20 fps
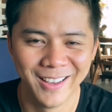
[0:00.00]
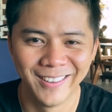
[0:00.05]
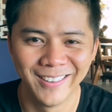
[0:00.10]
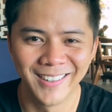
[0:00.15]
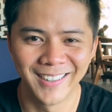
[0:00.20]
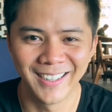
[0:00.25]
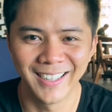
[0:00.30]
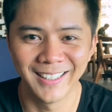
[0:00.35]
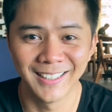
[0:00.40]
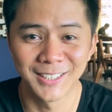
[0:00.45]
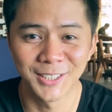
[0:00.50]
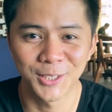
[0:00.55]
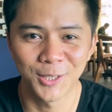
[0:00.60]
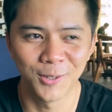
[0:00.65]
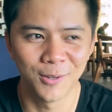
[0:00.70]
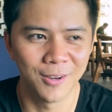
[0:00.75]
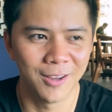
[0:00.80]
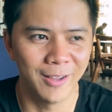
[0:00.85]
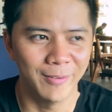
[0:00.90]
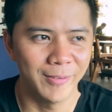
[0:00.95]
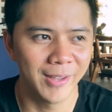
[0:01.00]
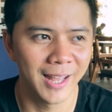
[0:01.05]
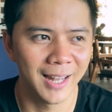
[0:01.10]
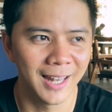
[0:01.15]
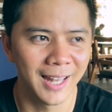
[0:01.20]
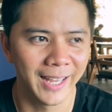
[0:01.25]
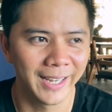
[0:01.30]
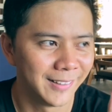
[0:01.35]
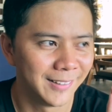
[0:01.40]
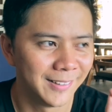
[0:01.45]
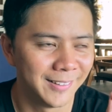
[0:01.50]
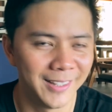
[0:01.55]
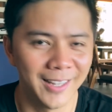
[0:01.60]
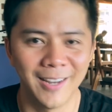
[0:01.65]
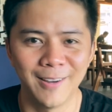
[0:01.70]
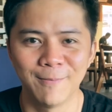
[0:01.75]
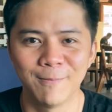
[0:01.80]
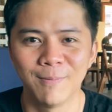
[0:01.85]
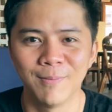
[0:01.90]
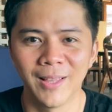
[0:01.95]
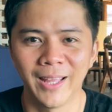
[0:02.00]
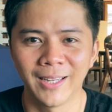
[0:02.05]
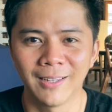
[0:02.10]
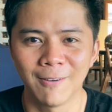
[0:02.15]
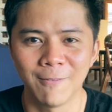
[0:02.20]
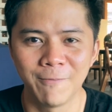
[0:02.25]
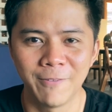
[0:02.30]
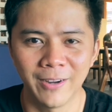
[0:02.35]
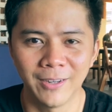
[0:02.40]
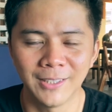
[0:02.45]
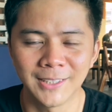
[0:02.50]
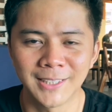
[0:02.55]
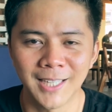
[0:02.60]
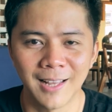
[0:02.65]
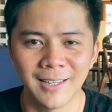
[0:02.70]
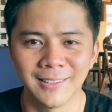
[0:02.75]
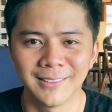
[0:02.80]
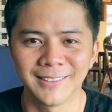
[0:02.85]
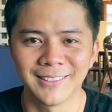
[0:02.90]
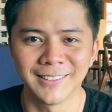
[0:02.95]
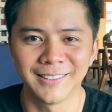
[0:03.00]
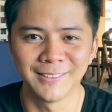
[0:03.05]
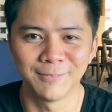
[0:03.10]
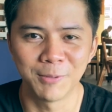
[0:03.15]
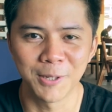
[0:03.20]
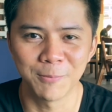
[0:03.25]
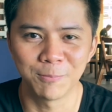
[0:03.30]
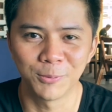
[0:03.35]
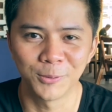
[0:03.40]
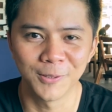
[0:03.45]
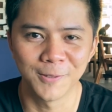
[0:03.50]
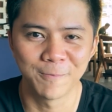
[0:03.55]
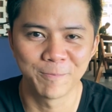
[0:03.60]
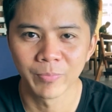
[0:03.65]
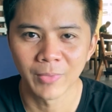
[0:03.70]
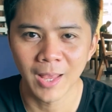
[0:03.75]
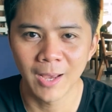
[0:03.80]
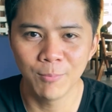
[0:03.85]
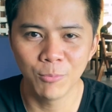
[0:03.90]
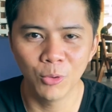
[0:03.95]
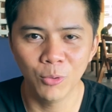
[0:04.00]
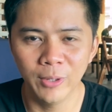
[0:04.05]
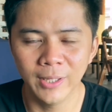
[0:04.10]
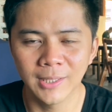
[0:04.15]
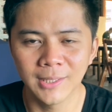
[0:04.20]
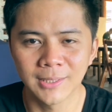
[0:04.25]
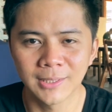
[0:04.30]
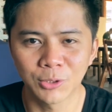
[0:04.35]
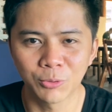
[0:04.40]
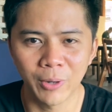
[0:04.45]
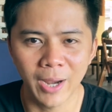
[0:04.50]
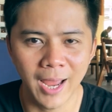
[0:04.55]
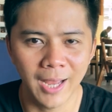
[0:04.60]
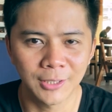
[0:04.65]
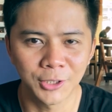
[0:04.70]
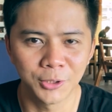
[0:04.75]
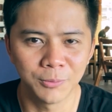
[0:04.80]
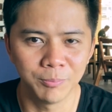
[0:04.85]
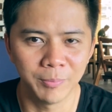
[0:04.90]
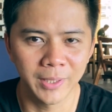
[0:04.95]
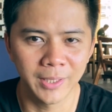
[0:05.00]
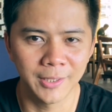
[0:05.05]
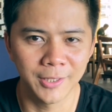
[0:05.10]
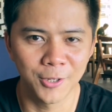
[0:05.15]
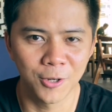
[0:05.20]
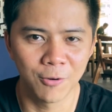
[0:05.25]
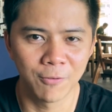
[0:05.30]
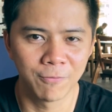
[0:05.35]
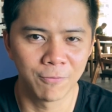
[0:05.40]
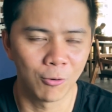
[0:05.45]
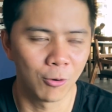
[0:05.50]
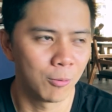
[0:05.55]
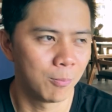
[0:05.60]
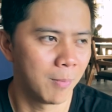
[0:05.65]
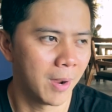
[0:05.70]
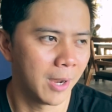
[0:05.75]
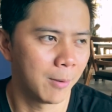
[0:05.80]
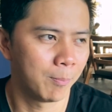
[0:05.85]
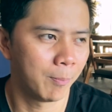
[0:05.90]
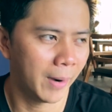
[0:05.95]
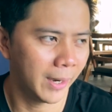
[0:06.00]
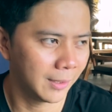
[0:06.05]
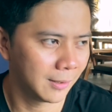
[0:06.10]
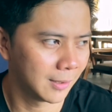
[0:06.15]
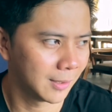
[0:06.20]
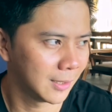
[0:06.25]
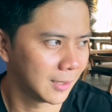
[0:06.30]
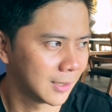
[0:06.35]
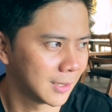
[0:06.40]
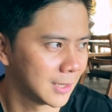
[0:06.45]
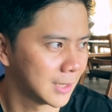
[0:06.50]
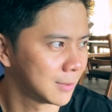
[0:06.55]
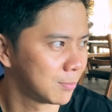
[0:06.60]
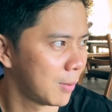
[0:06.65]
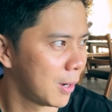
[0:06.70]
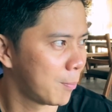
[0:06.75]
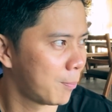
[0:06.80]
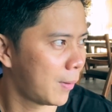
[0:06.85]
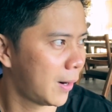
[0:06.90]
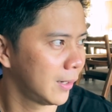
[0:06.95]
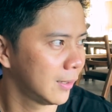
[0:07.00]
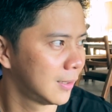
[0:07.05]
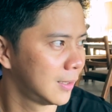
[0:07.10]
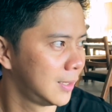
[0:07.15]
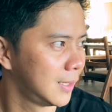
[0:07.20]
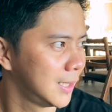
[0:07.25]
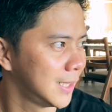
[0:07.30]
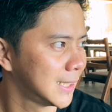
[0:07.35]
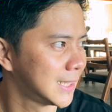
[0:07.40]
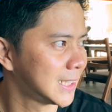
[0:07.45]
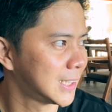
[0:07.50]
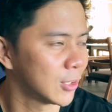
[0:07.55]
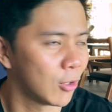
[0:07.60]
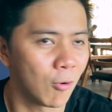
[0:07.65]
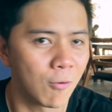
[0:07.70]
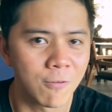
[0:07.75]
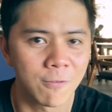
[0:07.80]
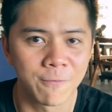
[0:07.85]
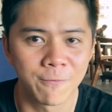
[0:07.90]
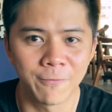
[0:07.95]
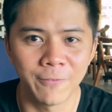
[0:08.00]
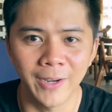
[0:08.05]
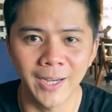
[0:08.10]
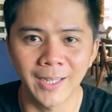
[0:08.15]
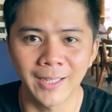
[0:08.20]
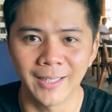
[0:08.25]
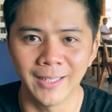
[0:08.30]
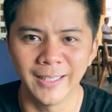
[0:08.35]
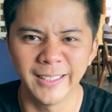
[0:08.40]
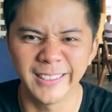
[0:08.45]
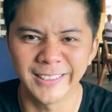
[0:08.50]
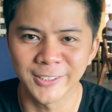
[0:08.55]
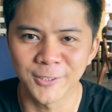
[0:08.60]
Alright, so I'm not like them, like very talented people. I'm doing this reaction video for my partner because my partner is so freaking